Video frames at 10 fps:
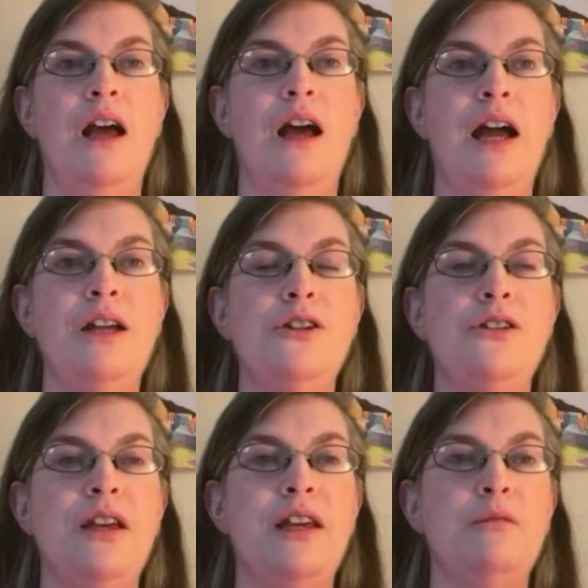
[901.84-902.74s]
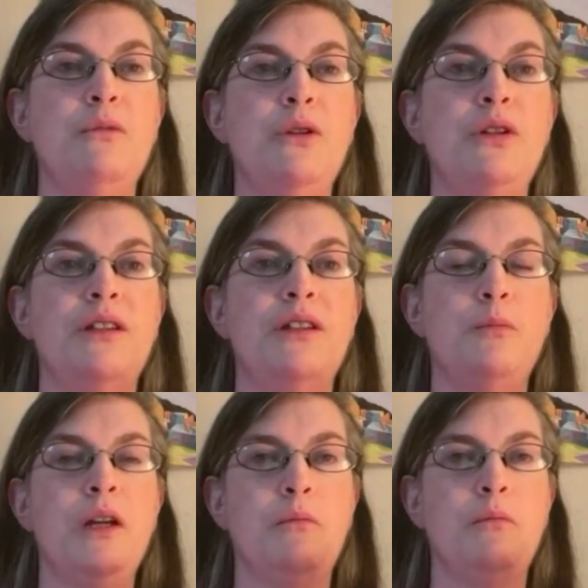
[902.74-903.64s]
I should say the music that's
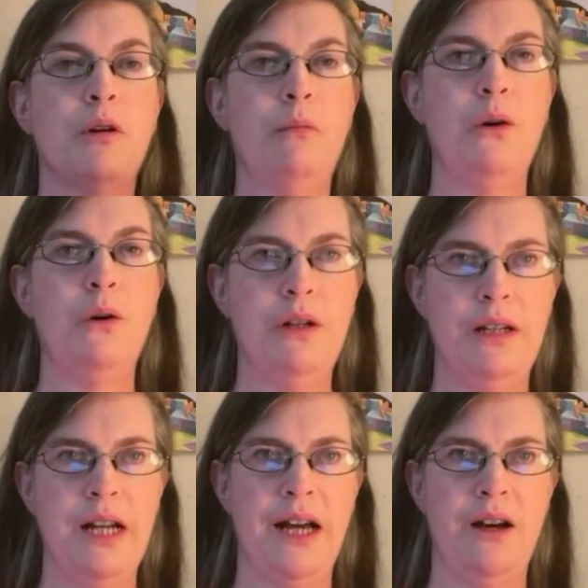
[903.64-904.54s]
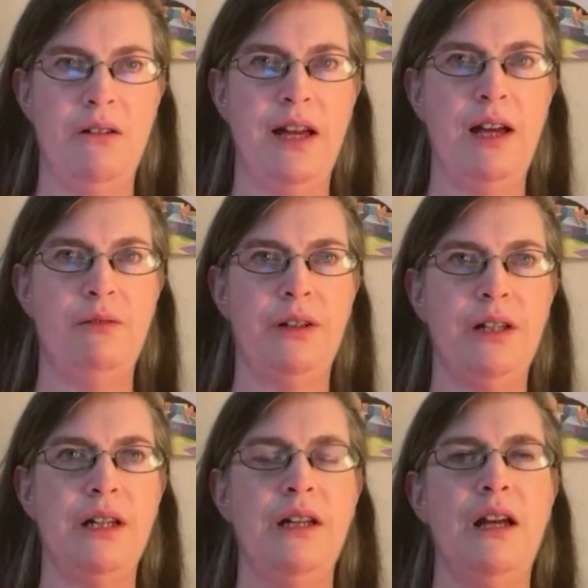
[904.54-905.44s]
being promoted now heavily.